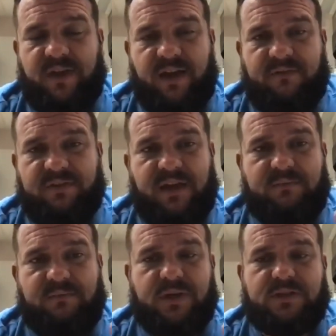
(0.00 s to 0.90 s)
they've
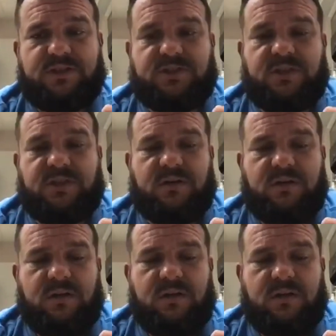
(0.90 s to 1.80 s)
had that much
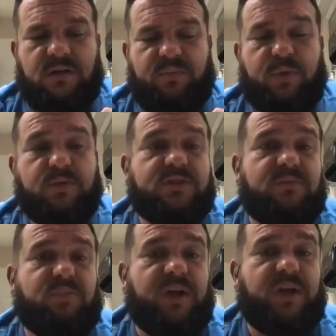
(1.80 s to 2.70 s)

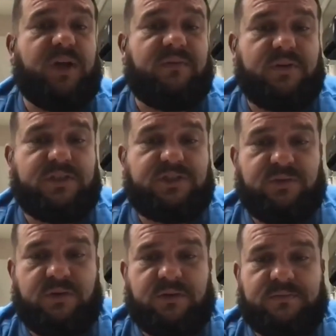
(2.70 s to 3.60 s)
parts of the brain have
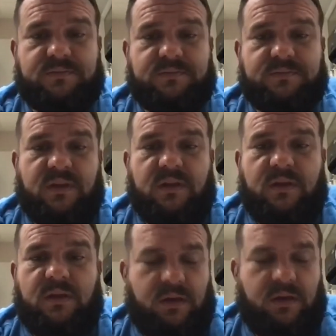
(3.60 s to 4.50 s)
already shrunk.
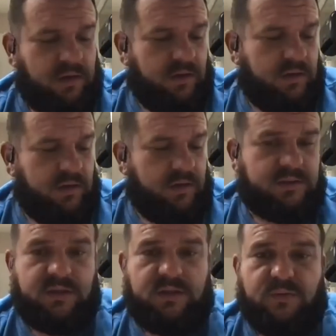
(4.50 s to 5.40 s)

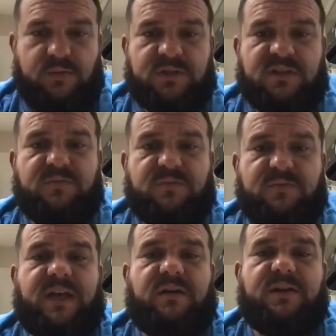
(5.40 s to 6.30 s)
Let's see, the risk
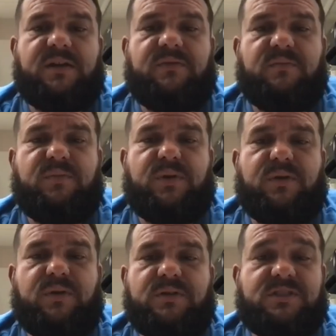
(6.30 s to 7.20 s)
of mortality
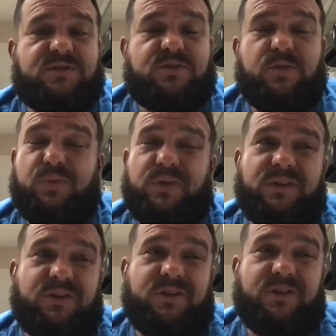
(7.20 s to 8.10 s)
from burns is
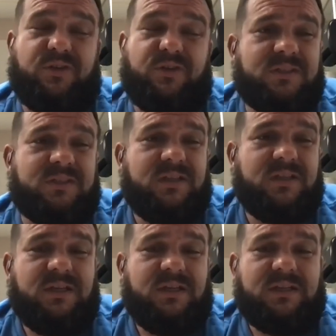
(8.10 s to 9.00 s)
super increased.
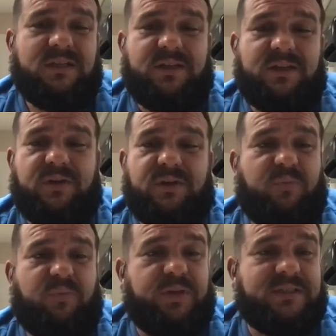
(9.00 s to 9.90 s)
They do
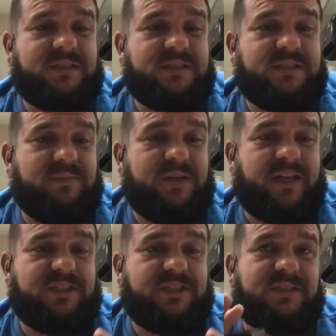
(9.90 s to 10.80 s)
have pre-existing
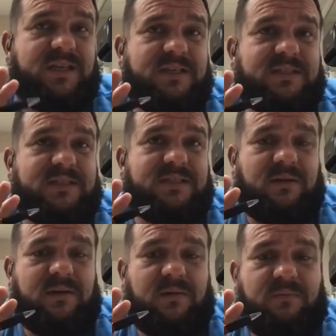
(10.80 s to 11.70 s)
medications
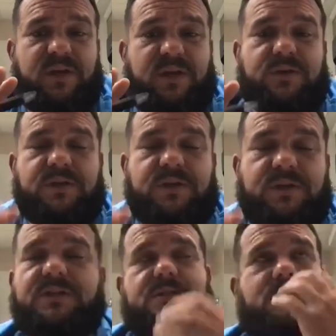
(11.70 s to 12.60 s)
that's
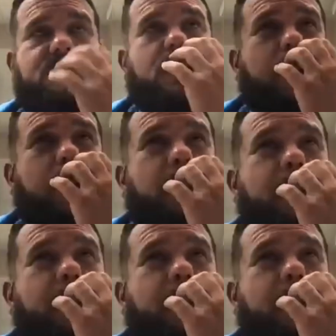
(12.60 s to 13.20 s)
medical conditions